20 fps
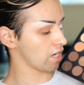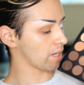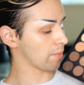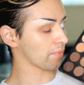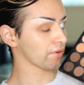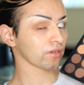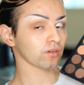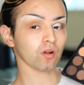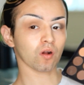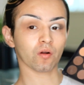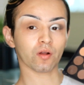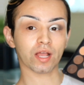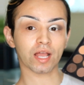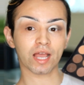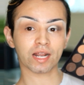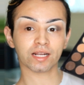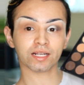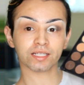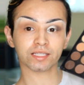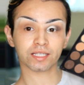And I'm gonna go
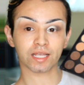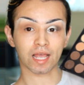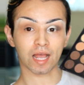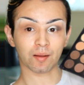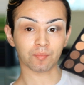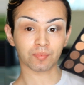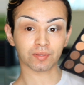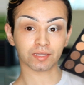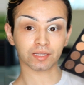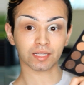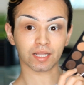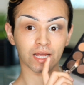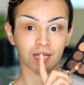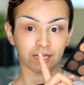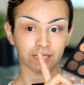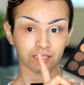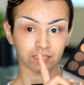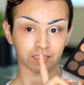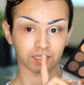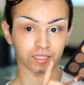ahead and tap
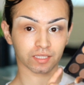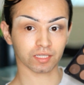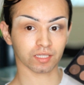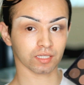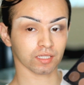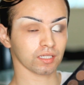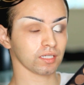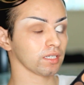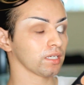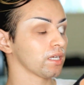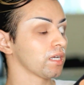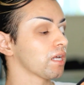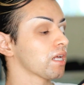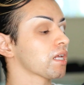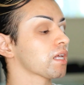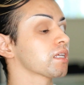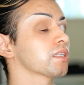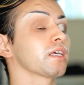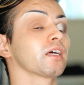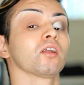lightly
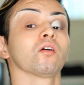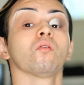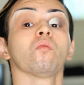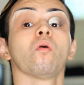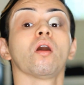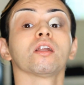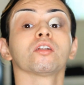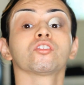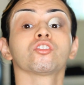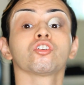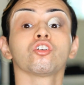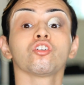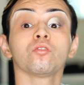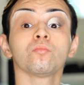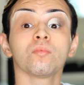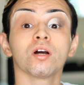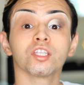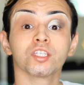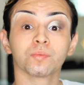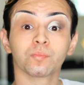because I don't want too
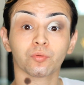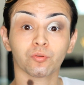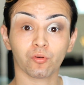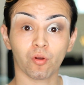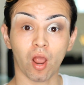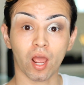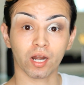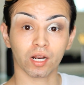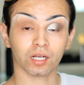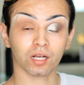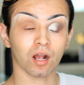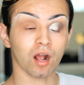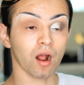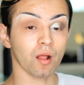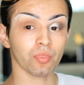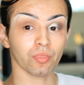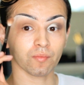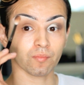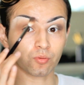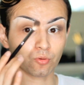much product
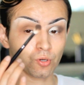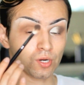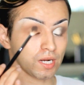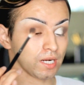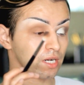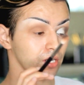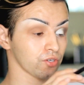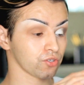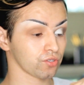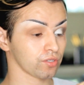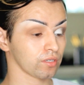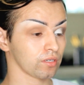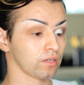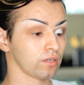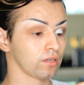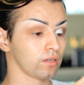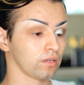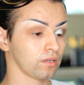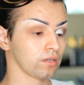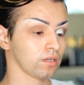on the brush
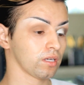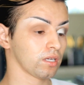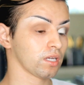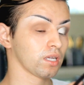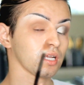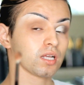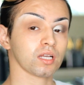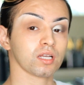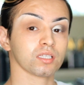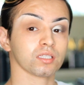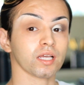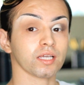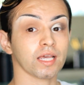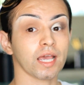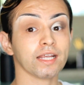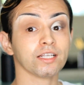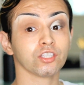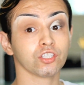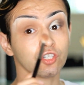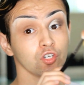because I
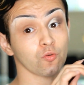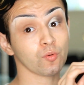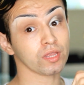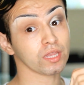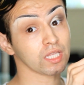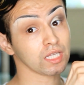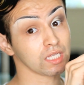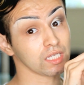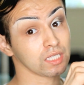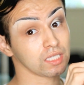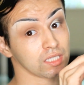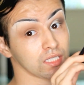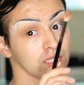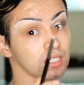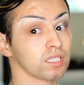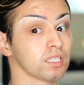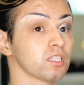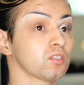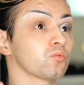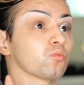hate doing this.
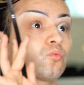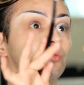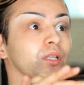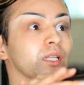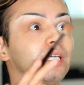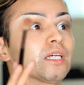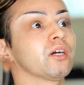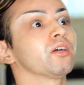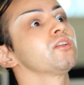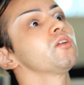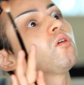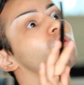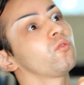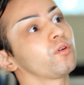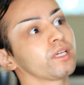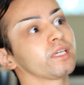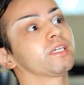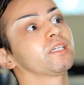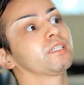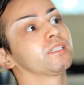This is really
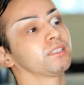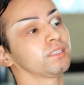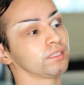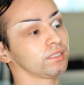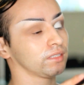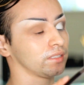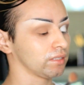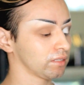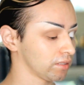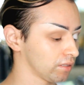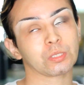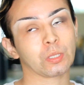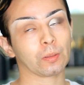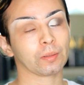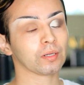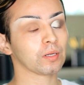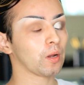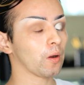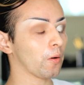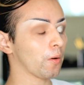annoying. So I'm
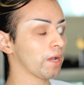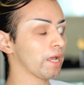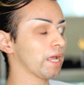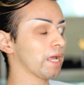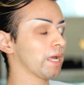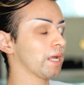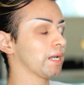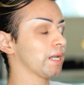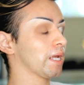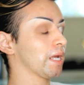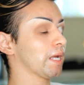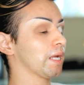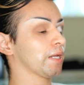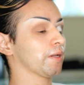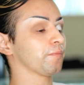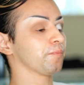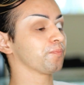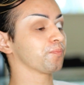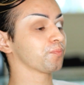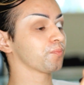gonna go ahead
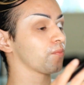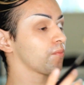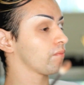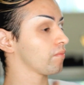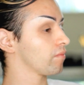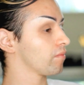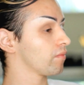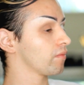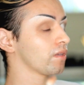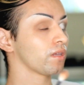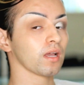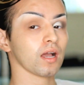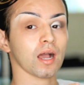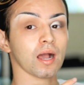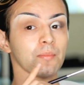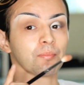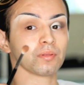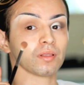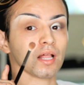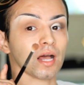and
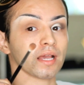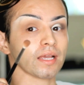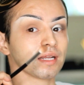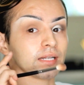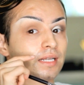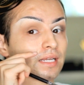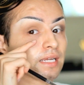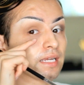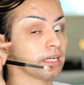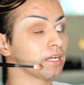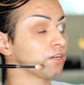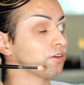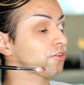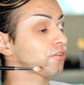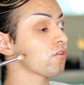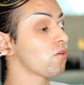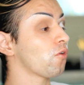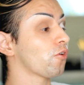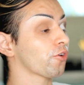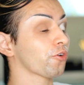apply in the inner
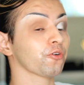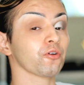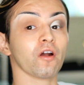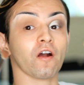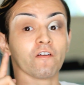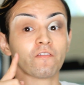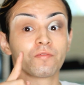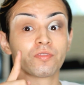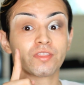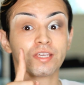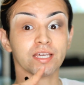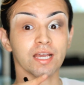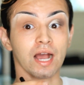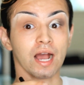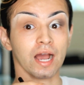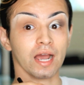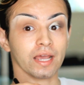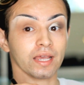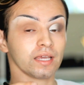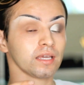corner of the
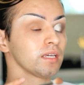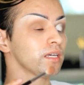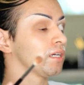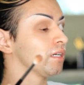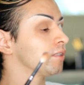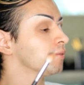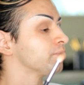eye